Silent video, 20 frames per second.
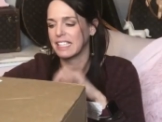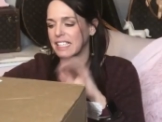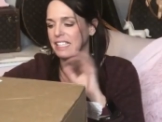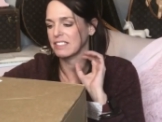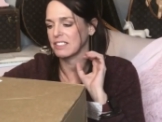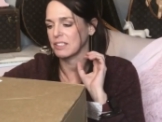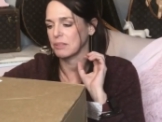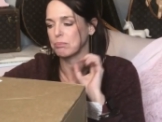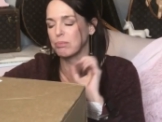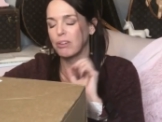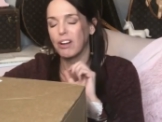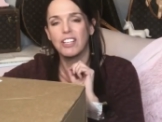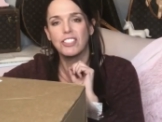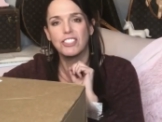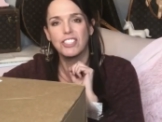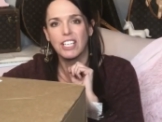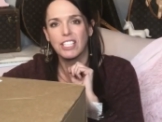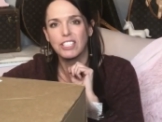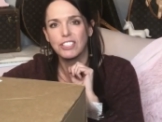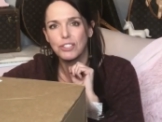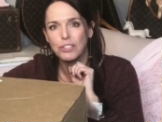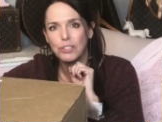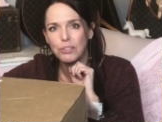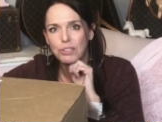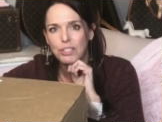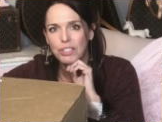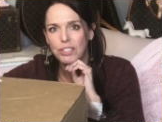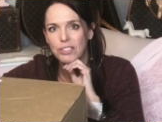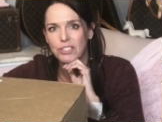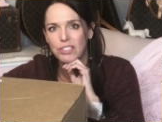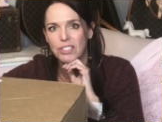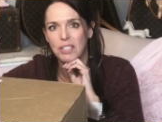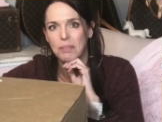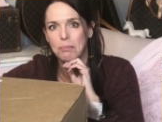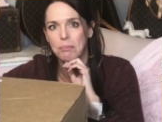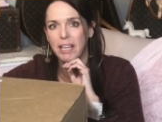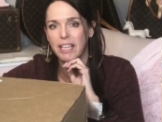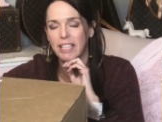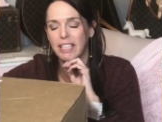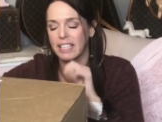It's a project 2 years in the
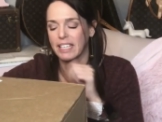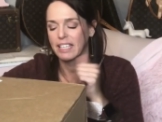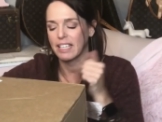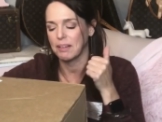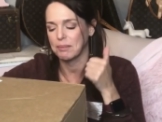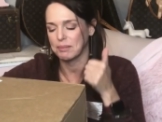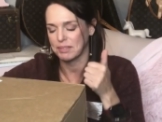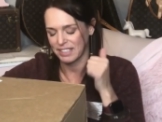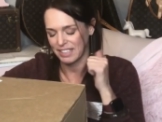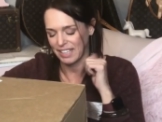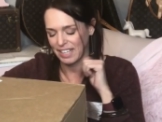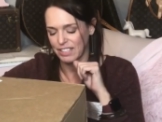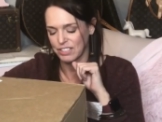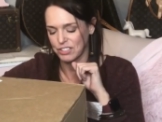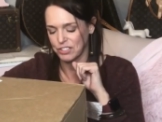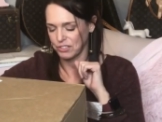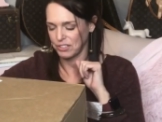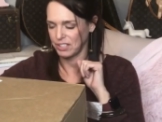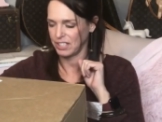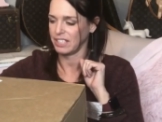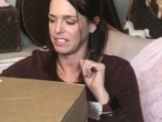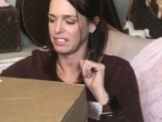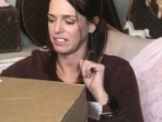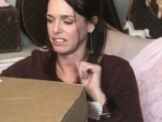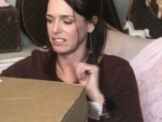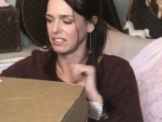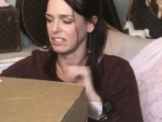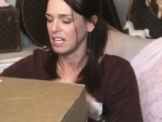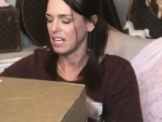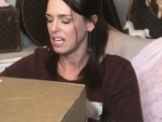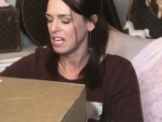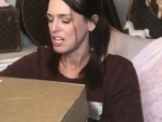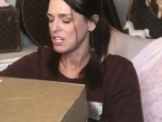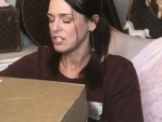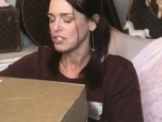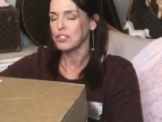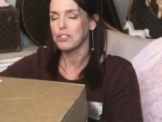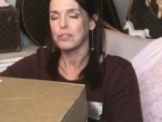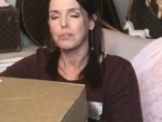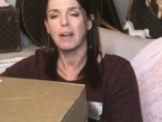making. I'm glad you're here
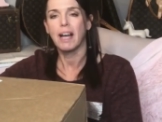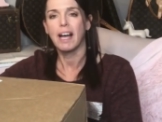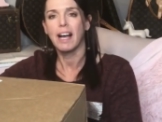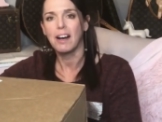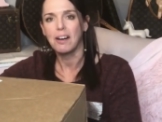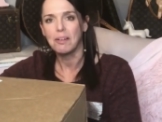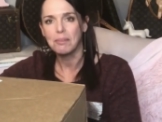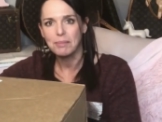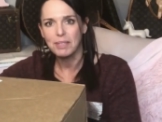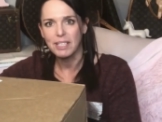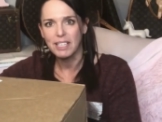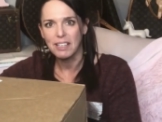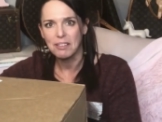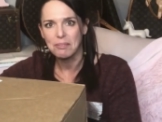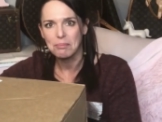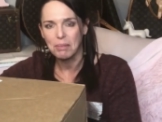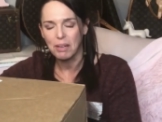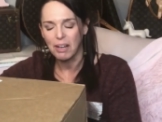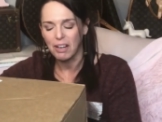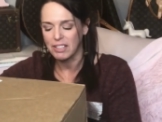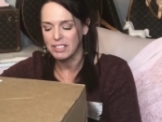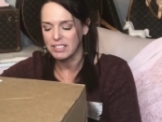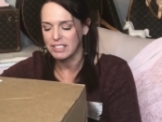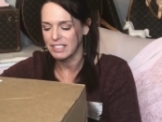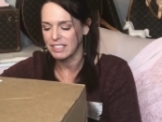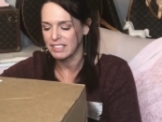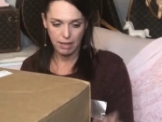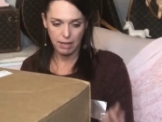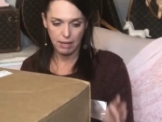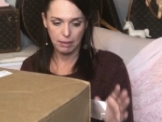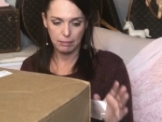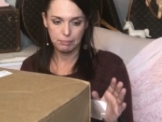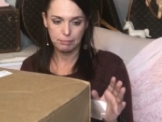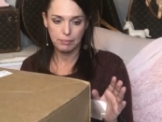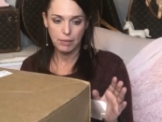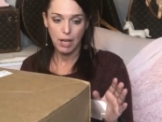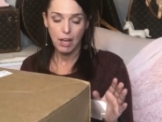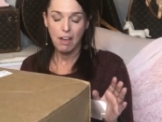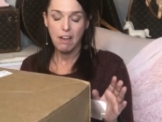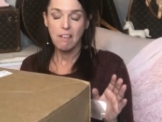to help me unbox it. I'm
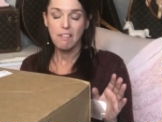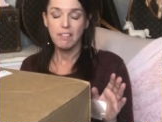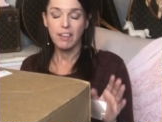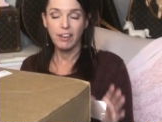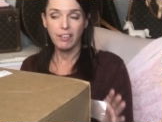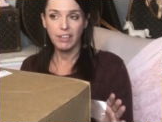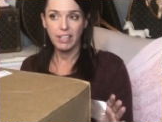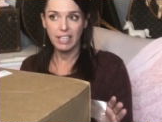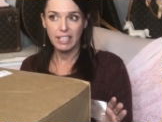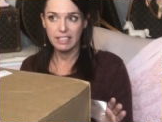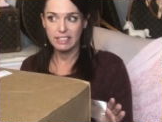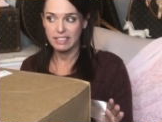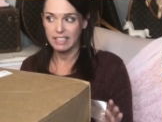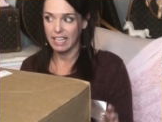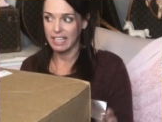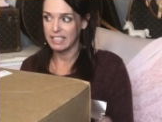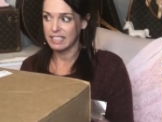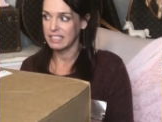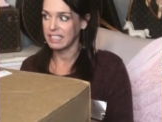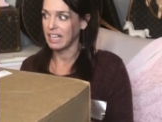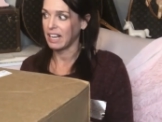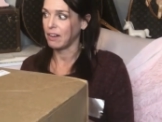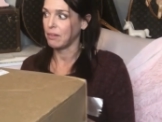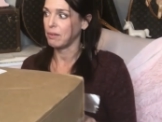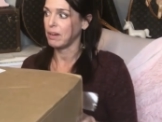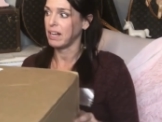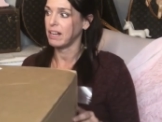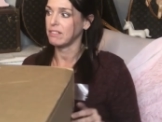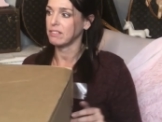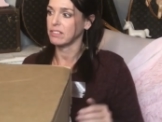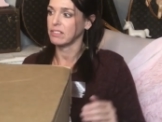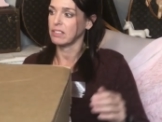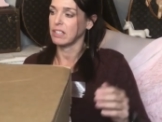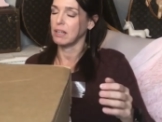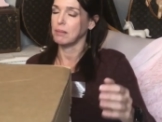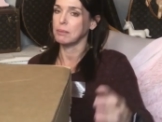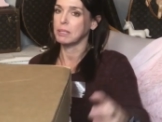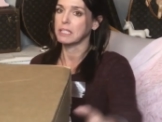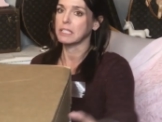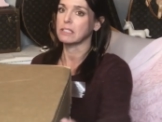very excited, however,
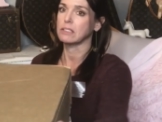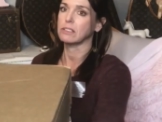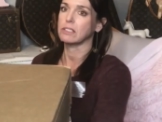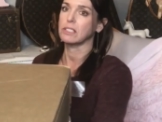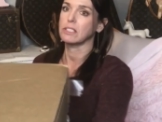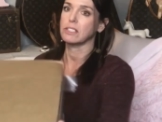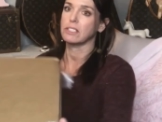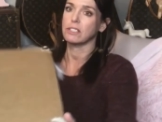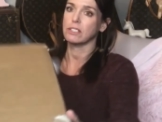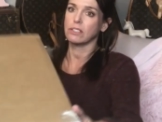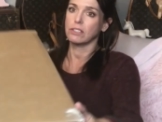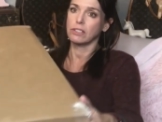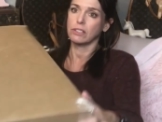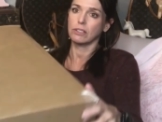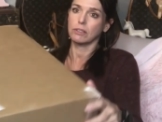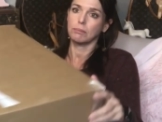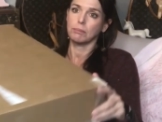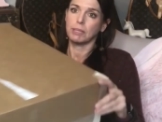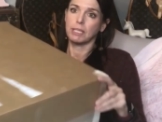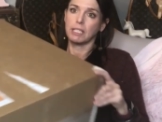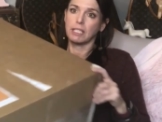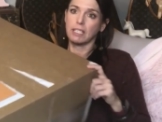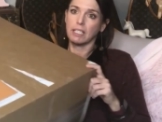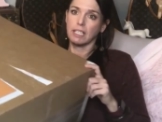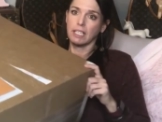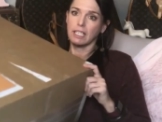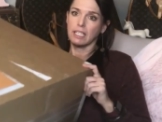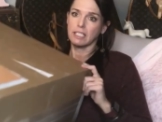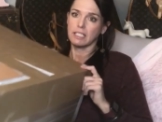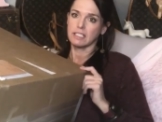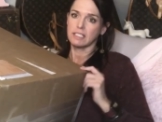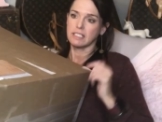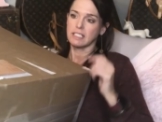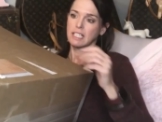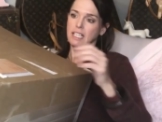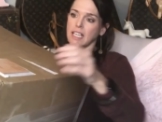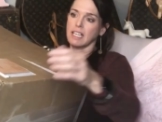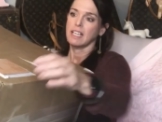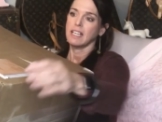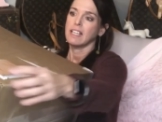I'm a little concerned because
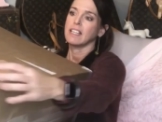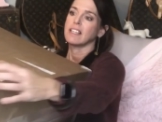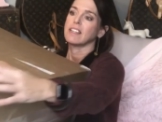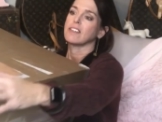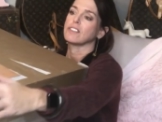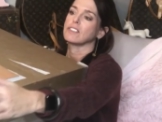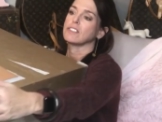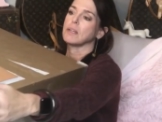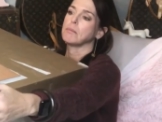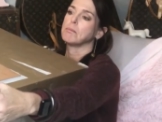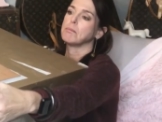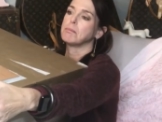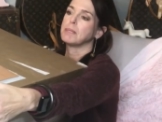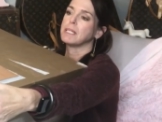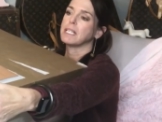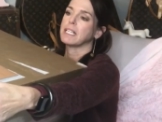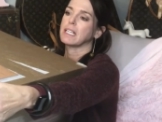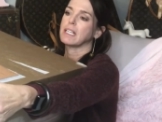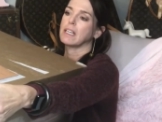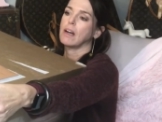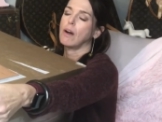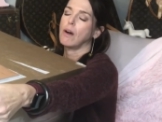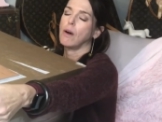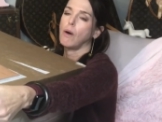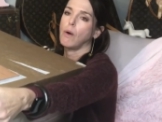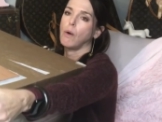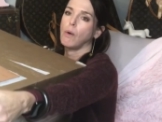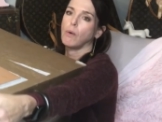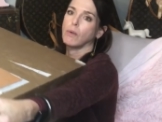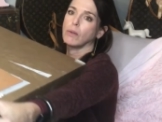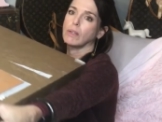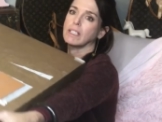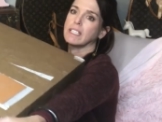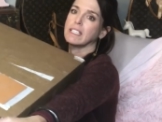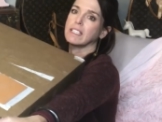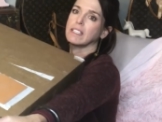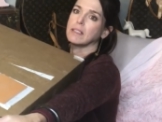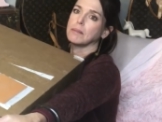there's a big hole in the